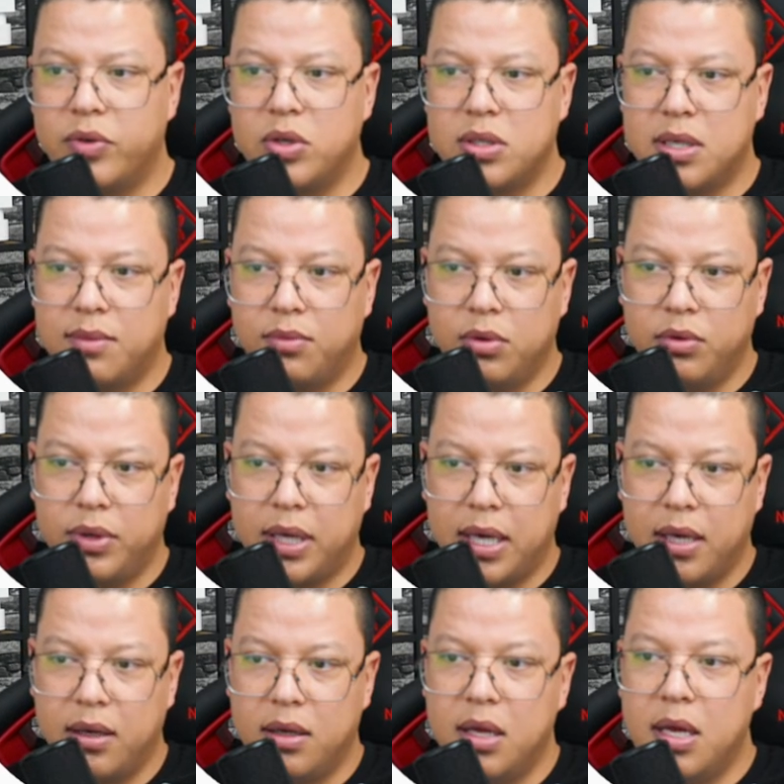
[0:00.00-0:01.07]
For example, you
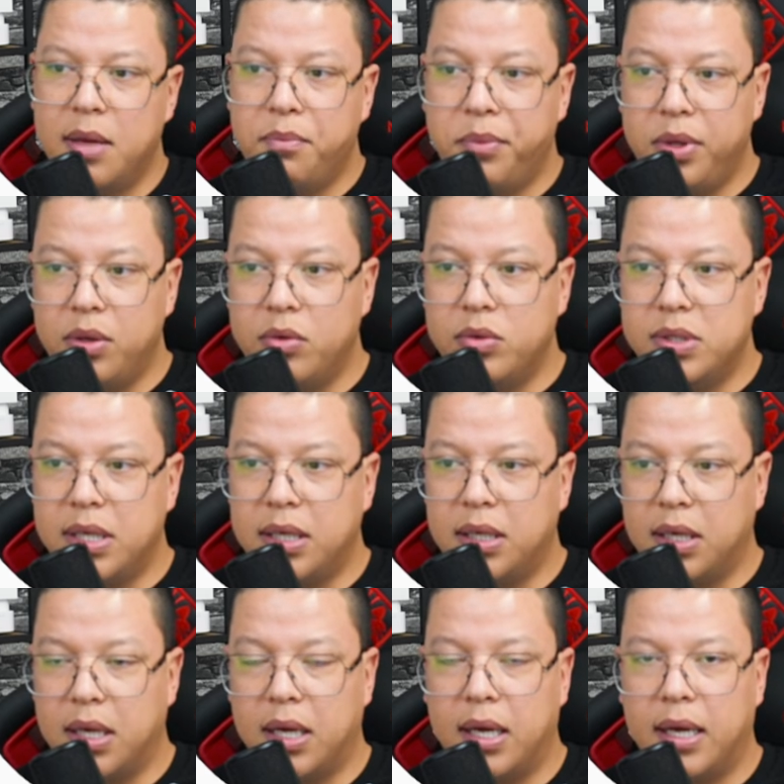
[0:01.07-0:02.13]
can be using
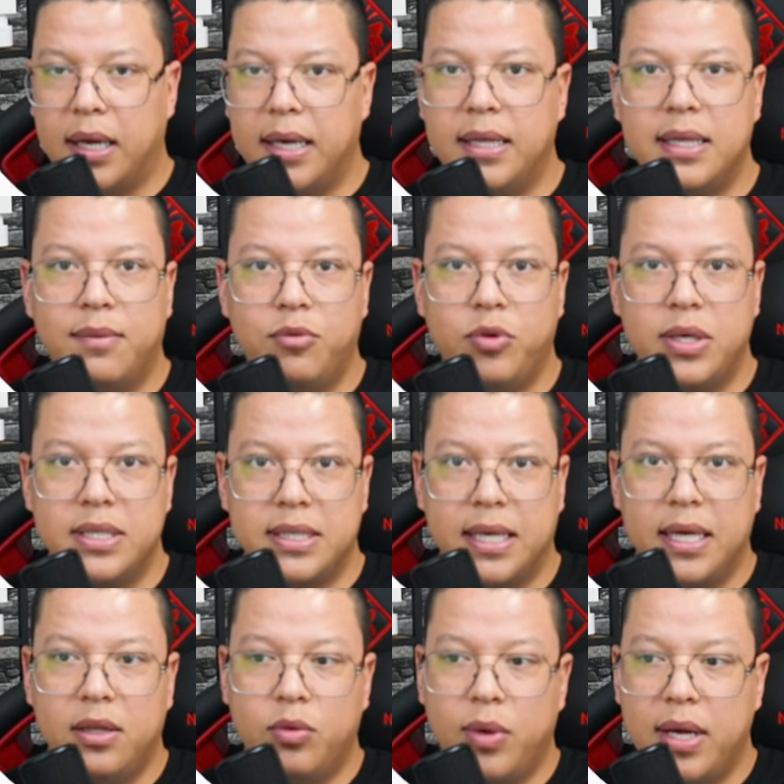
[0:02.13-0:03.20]
AWS
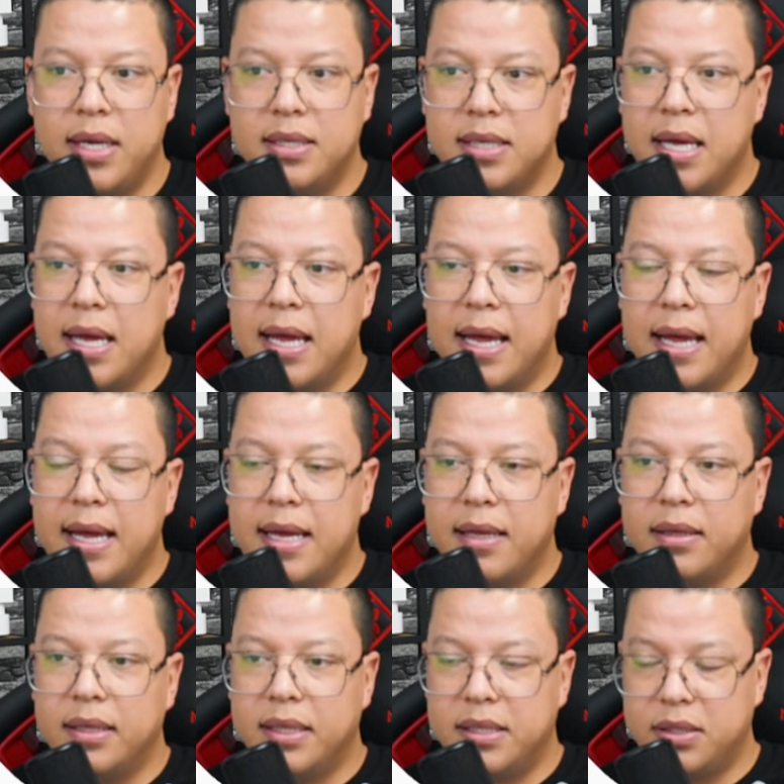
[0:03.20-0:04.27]
gateways,
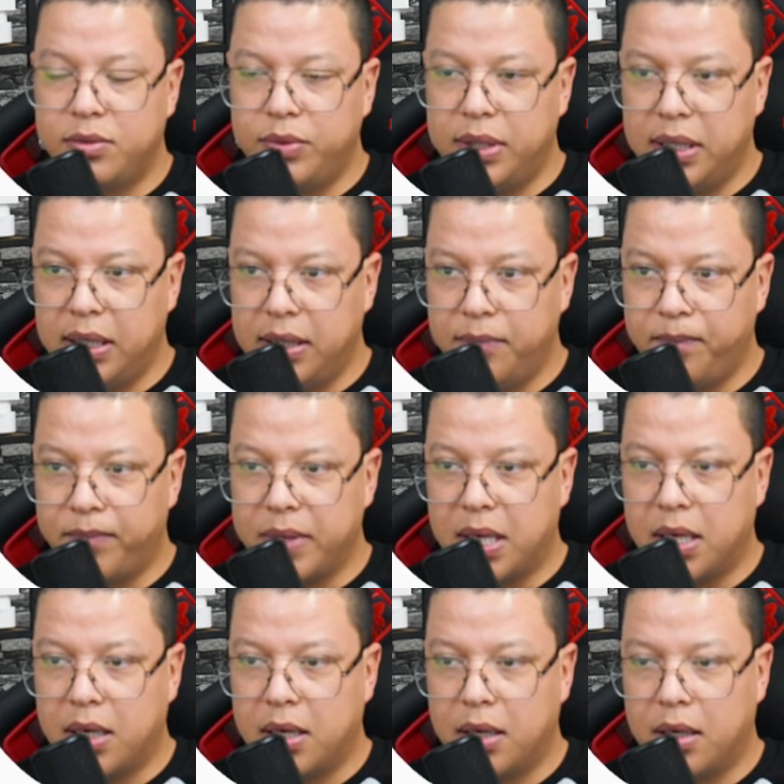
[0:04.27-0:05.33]
and it's really
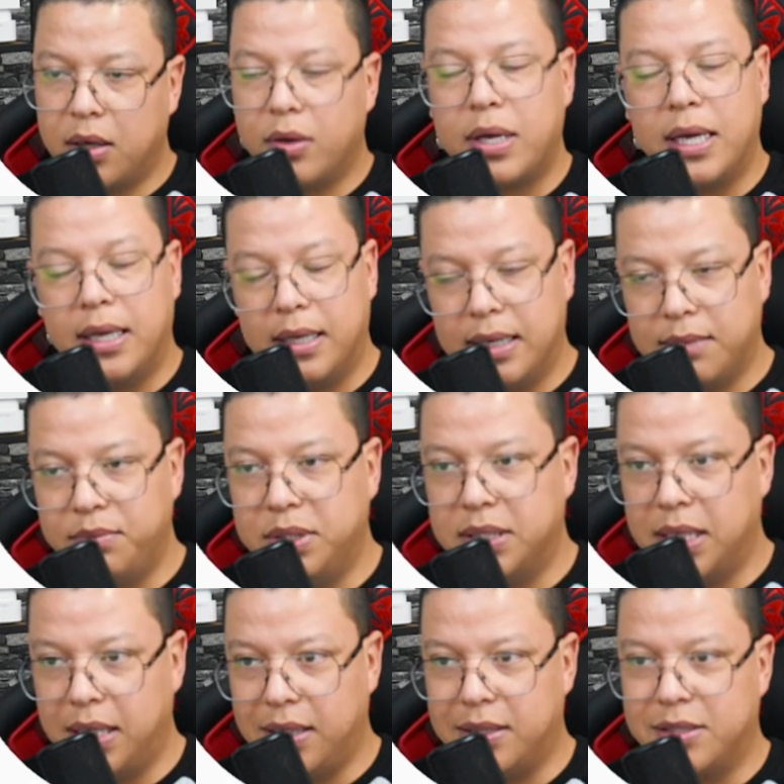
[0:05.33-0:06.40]
okay, let me
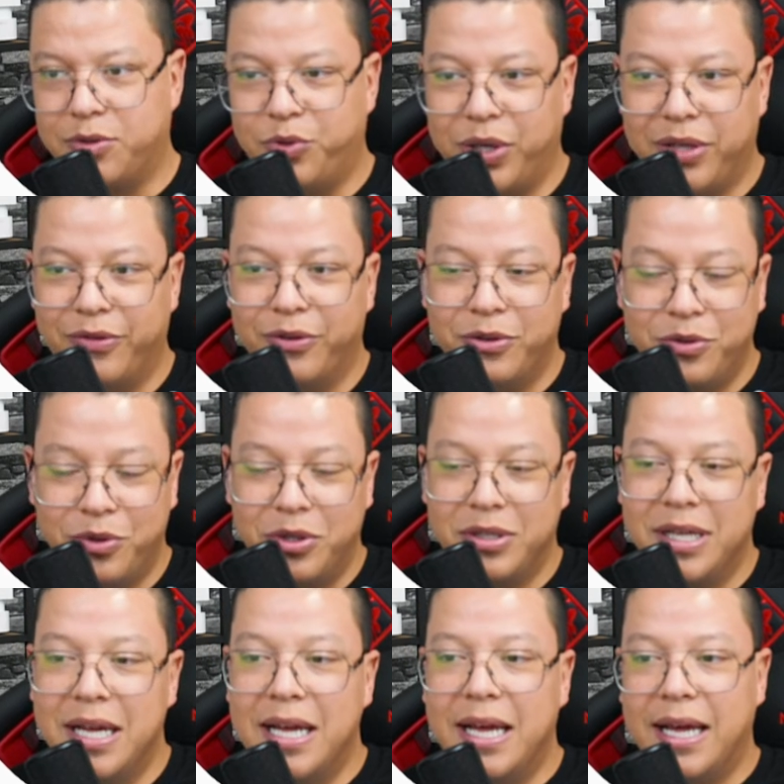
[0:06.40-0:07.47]
say it
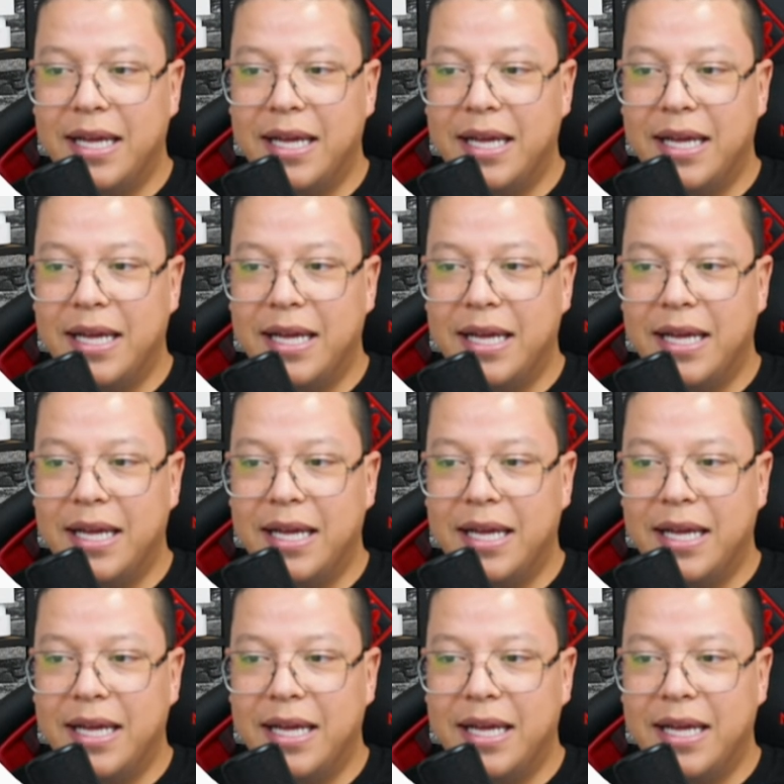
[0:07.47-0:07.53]
straightforward.